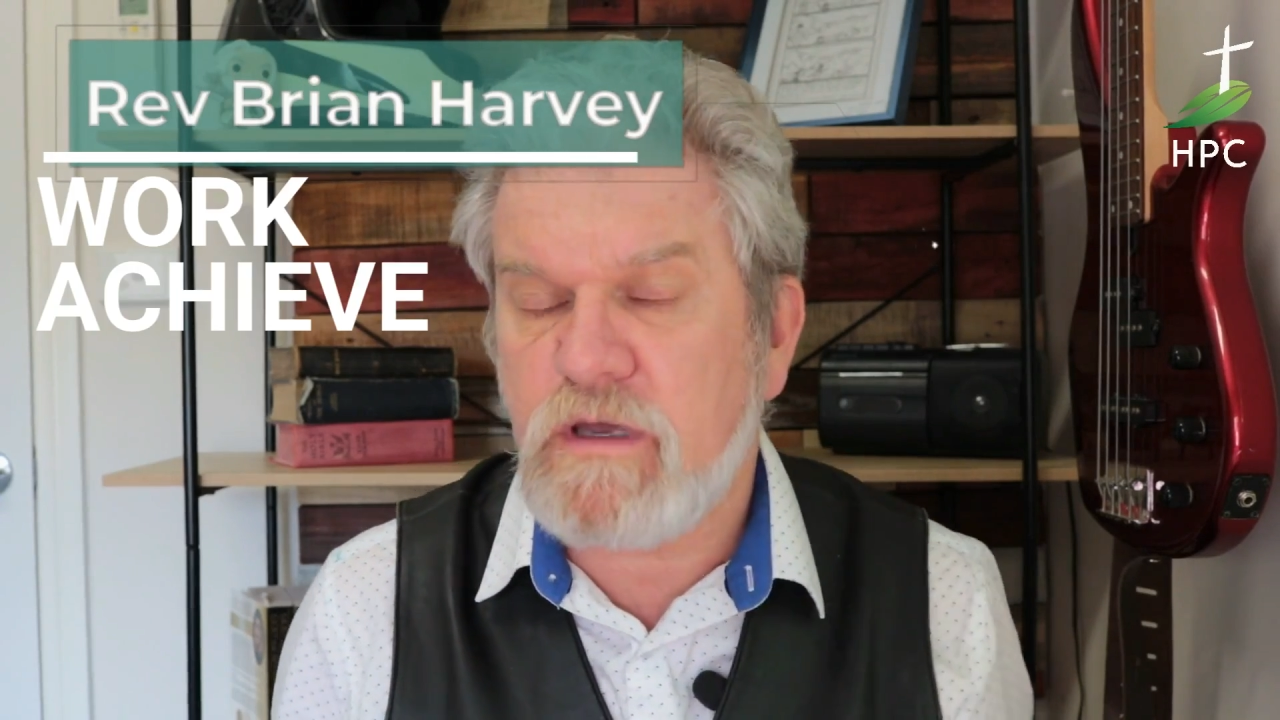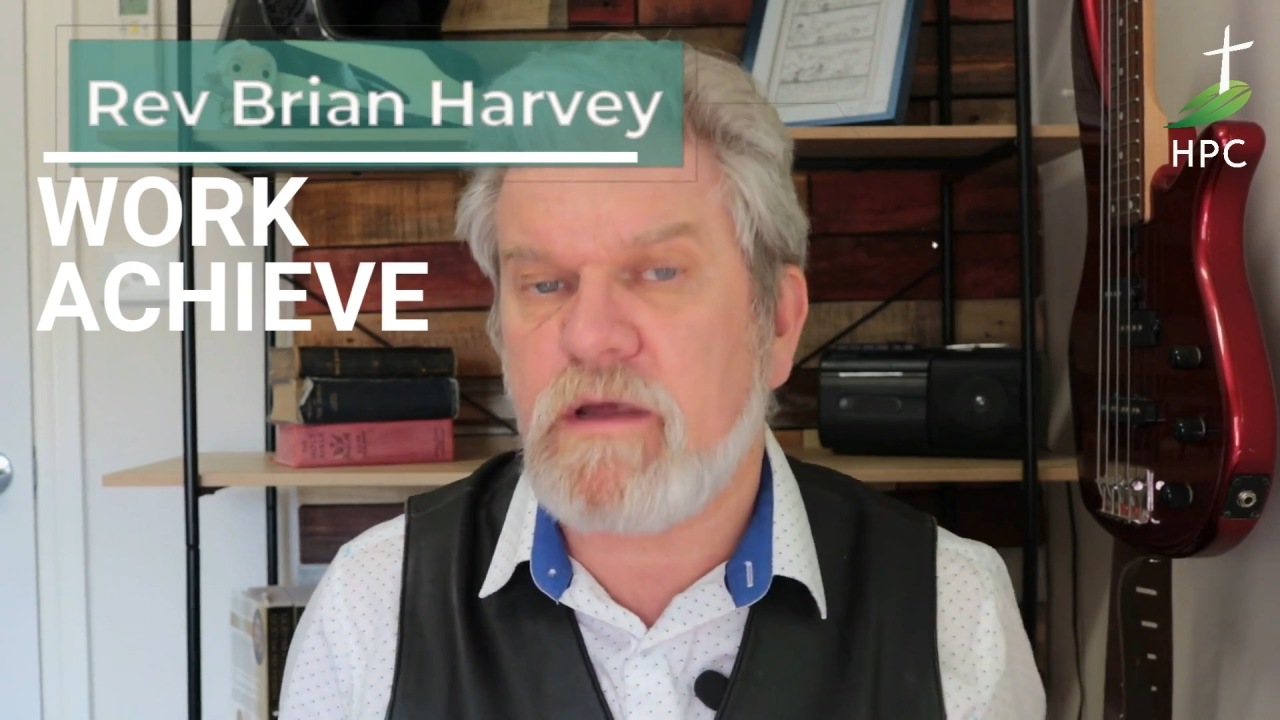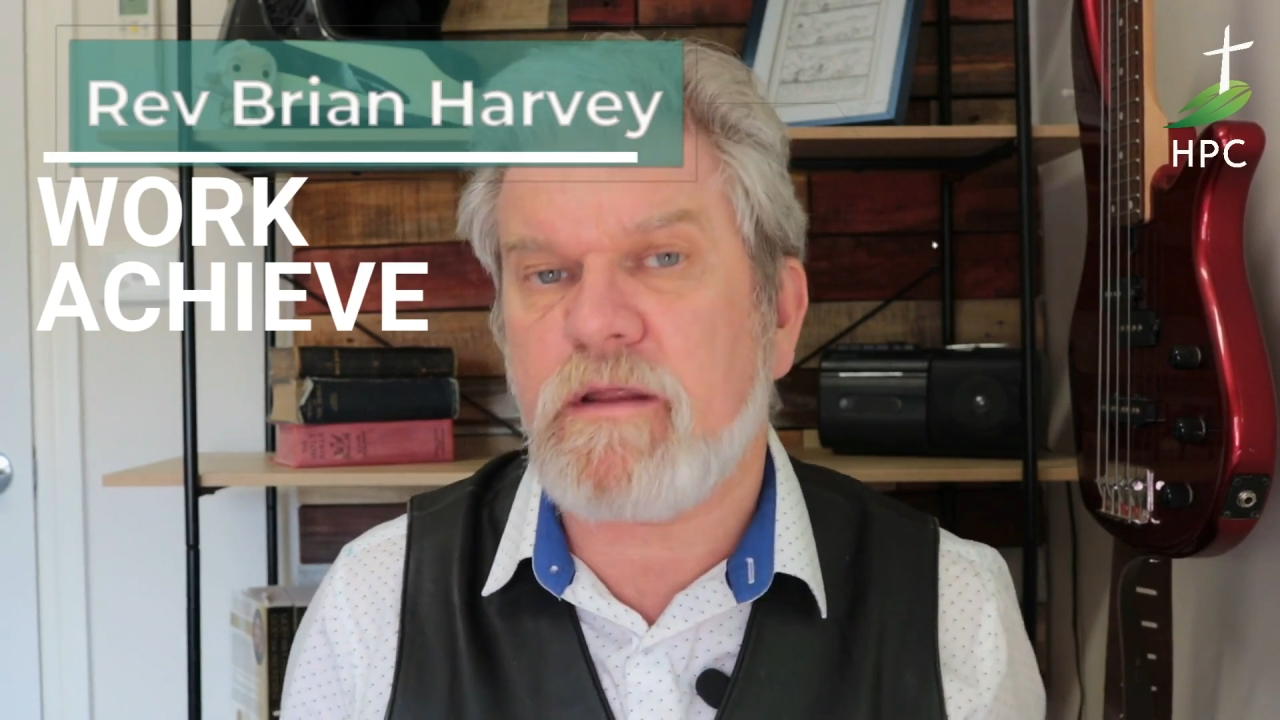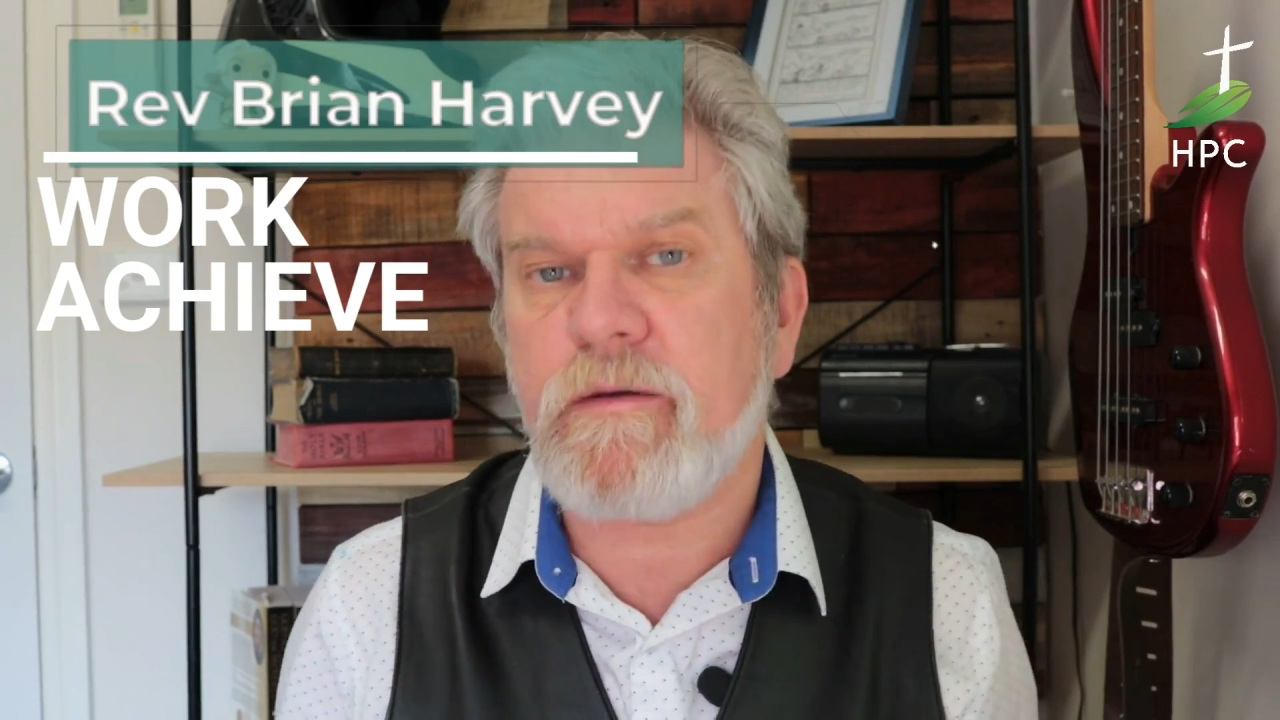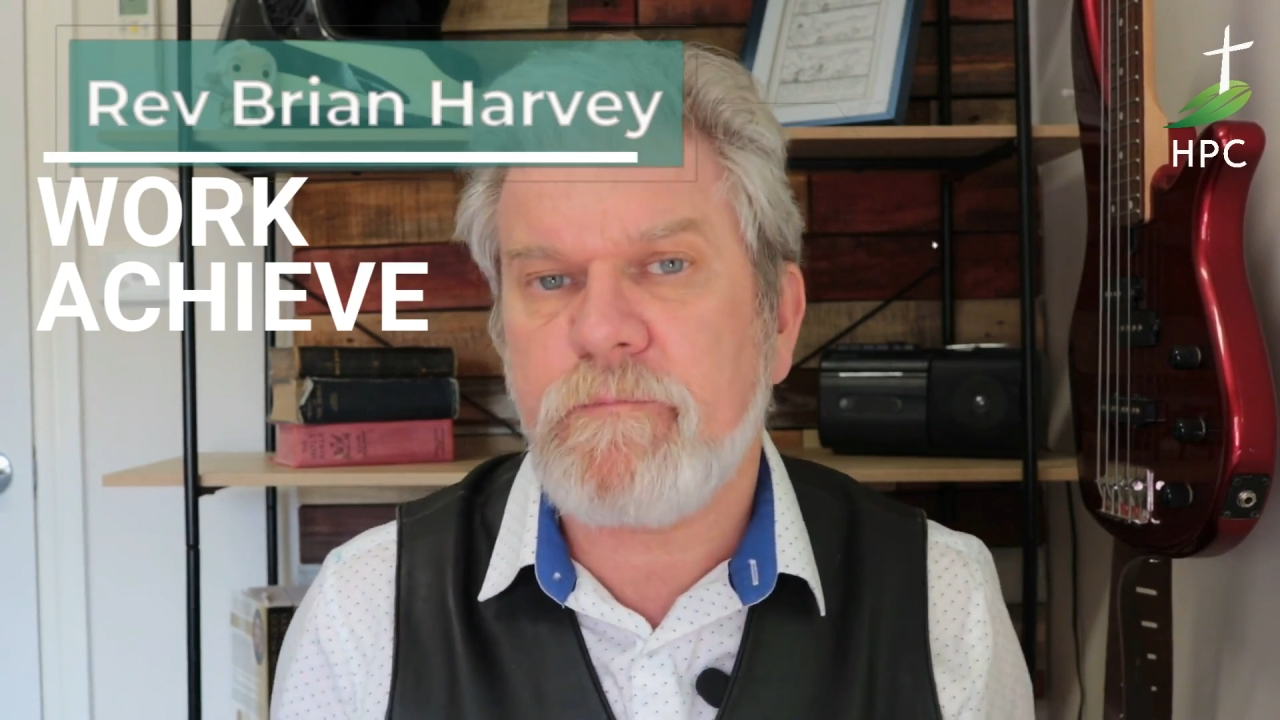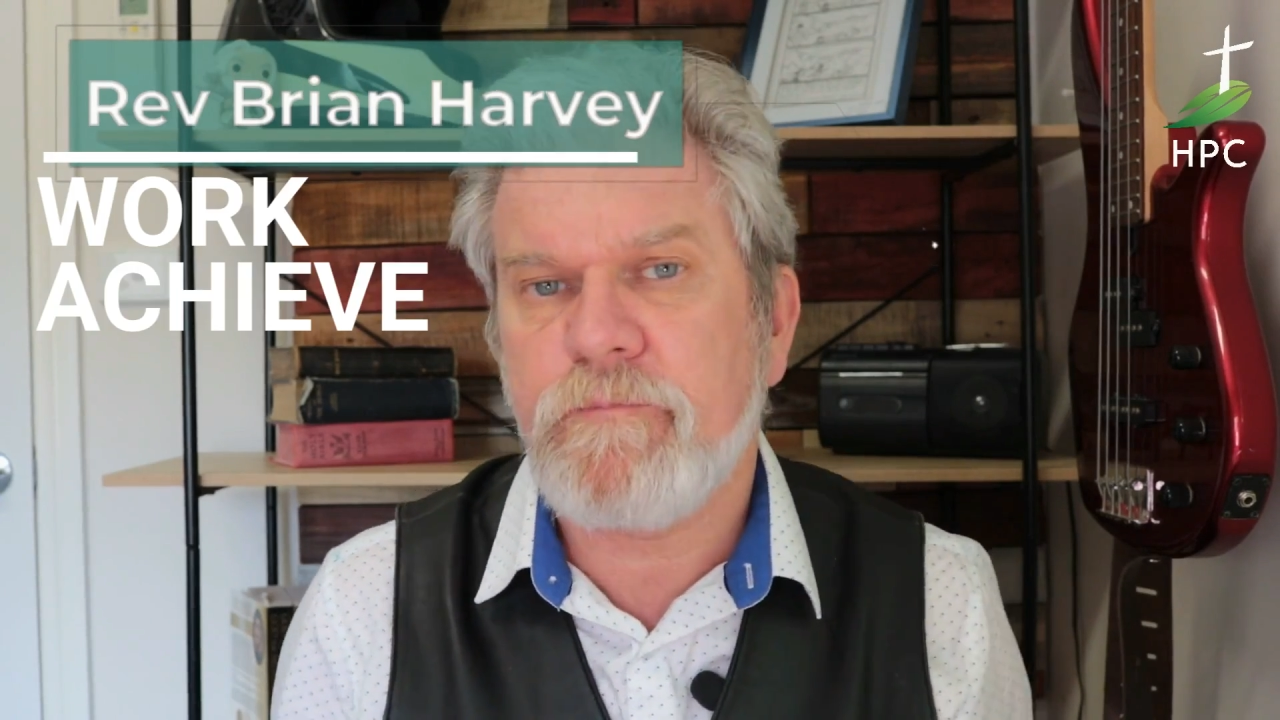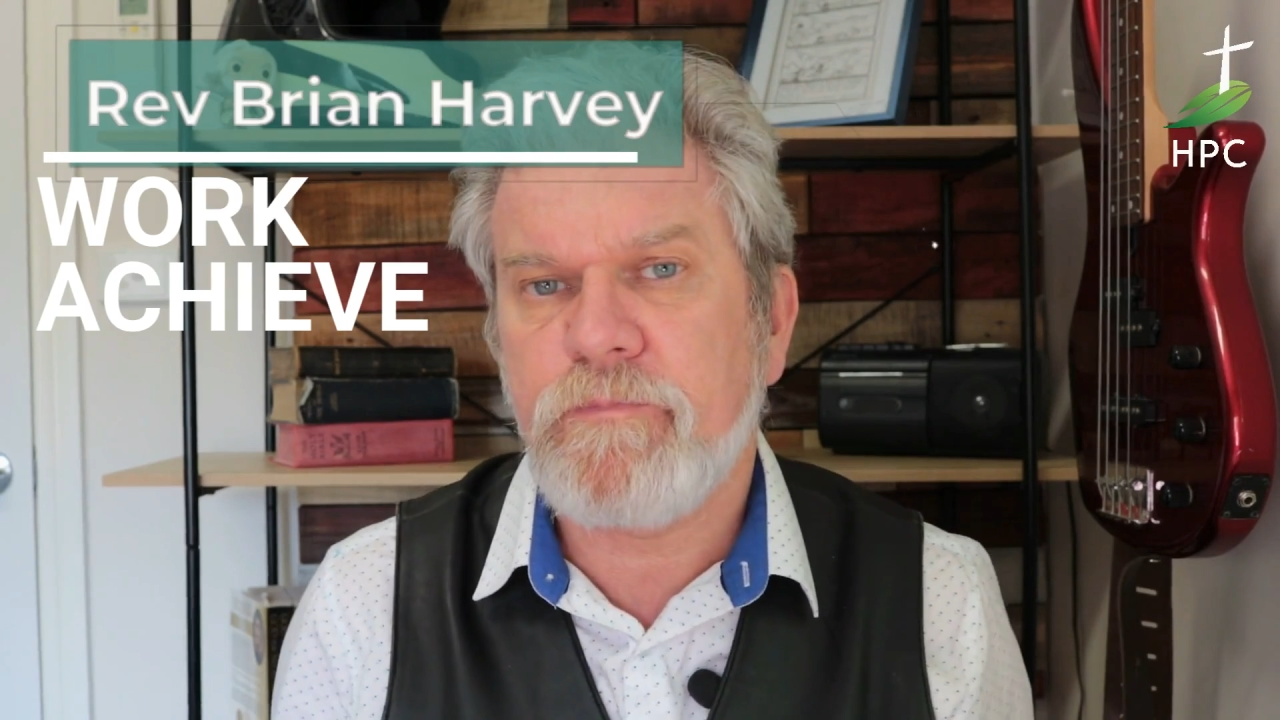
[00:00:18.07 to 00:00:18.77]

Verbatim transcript: together.